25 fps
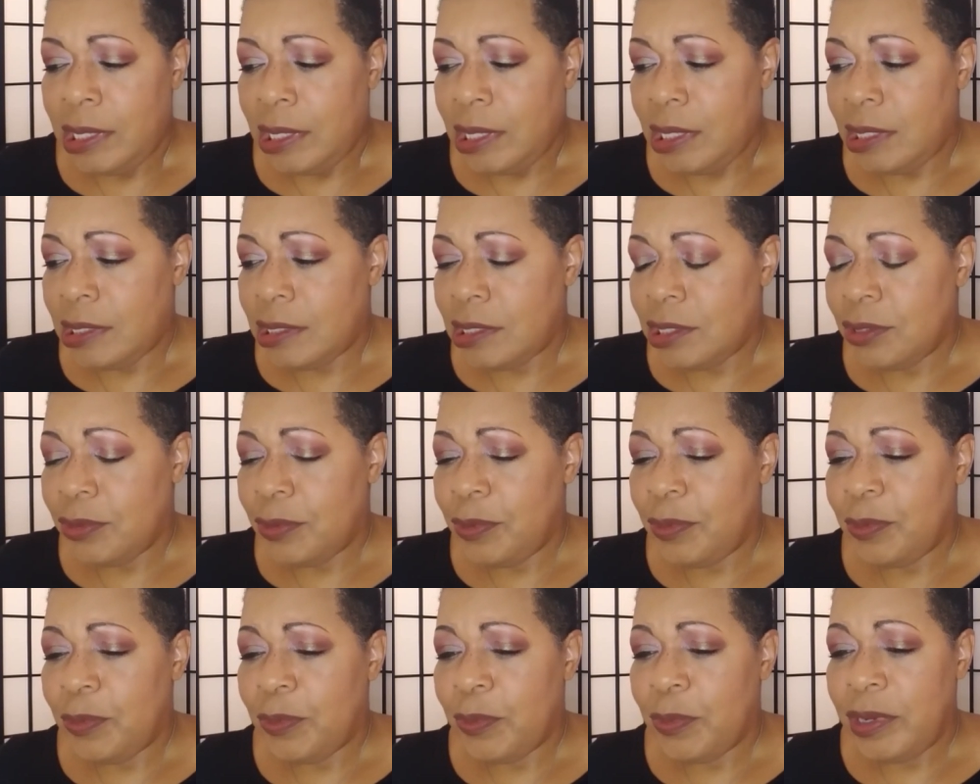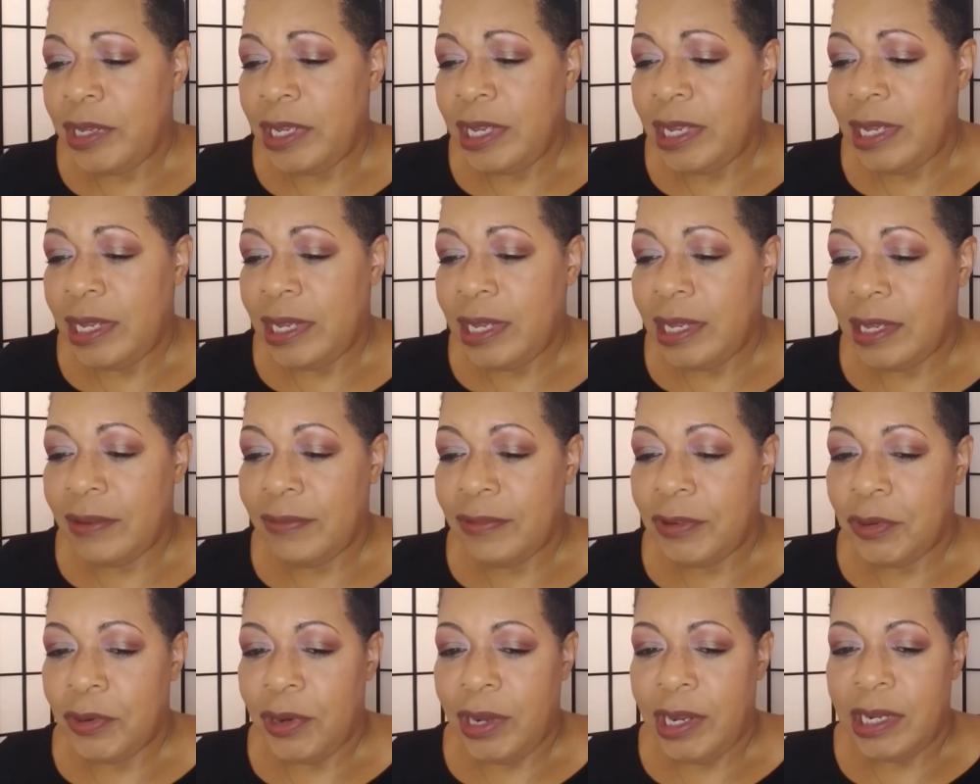And so in a way,
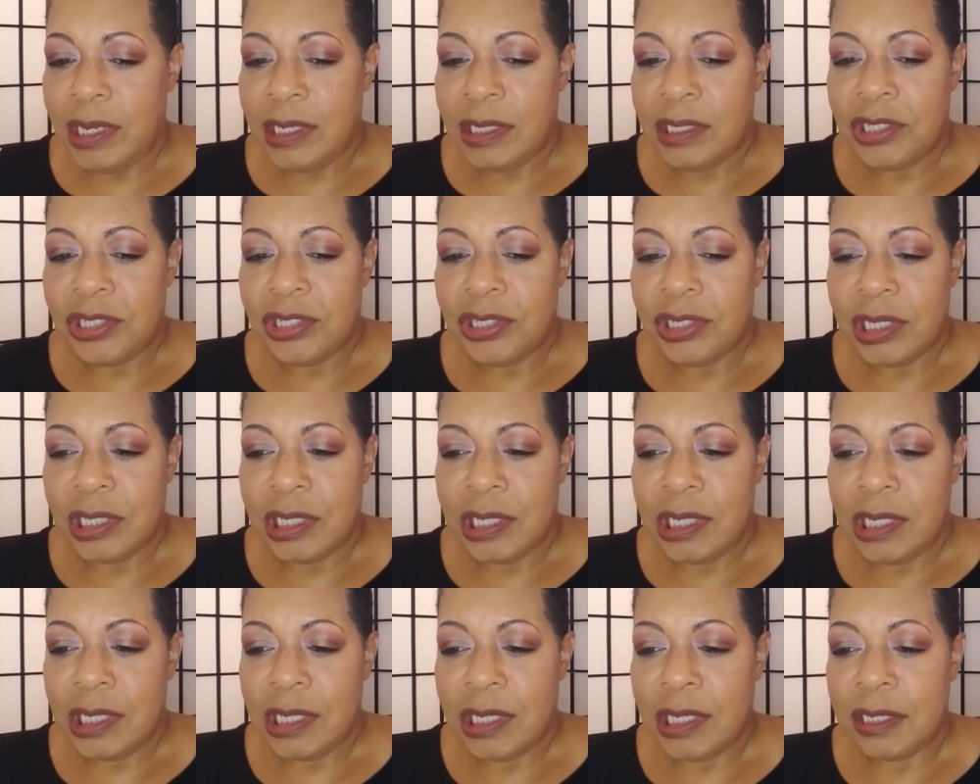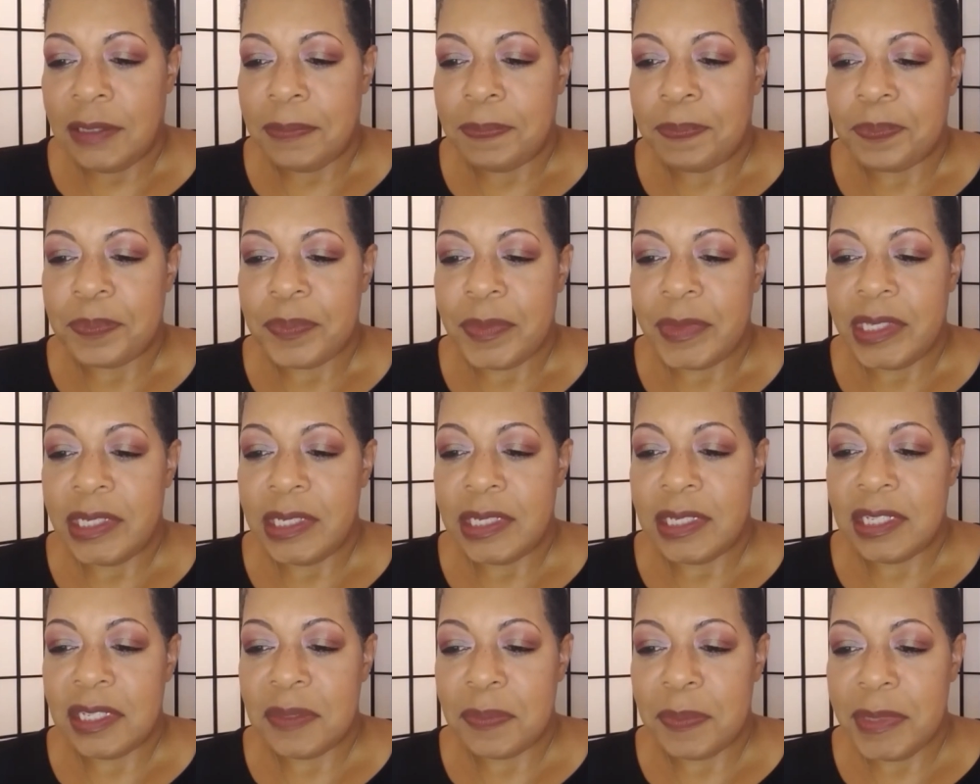even though I initially
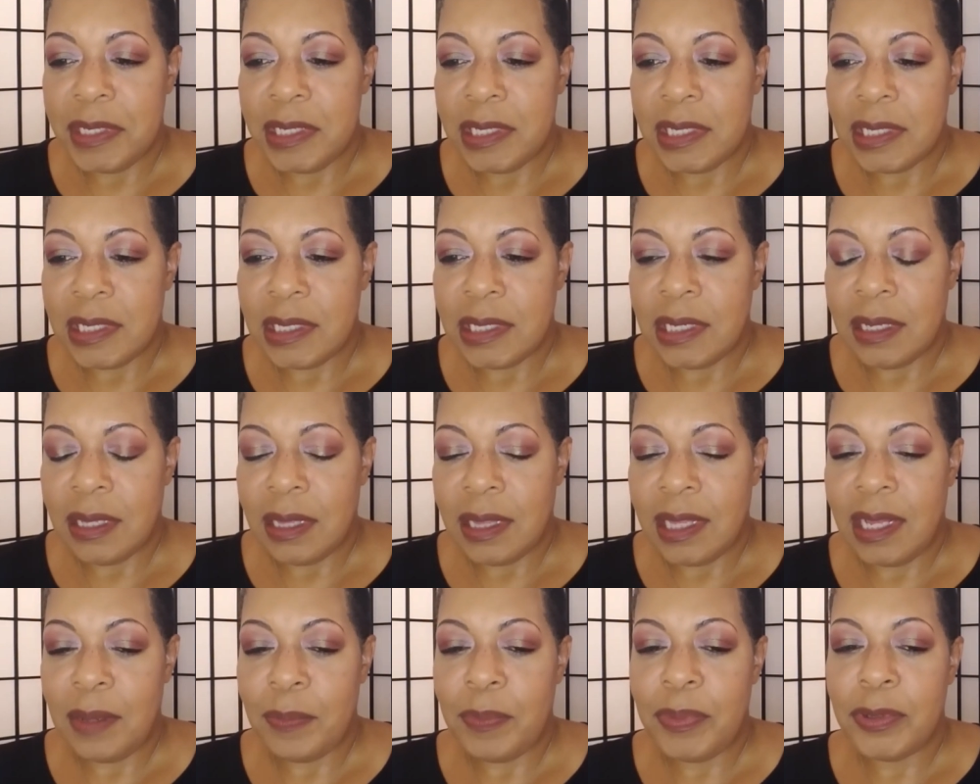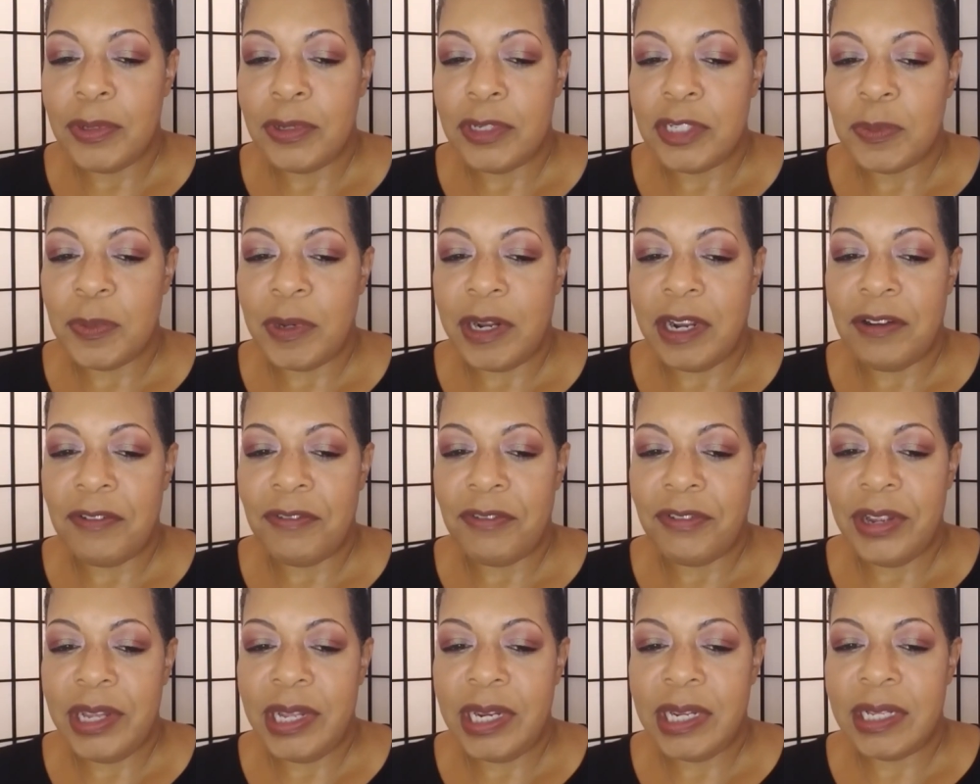dismissed that post when I
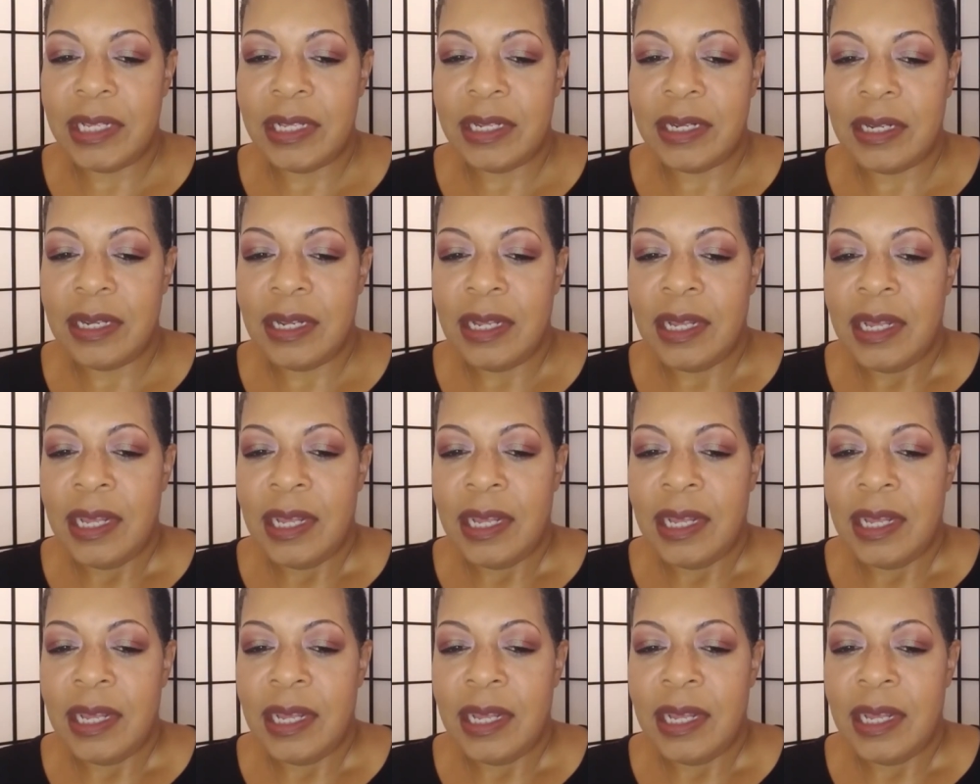read it,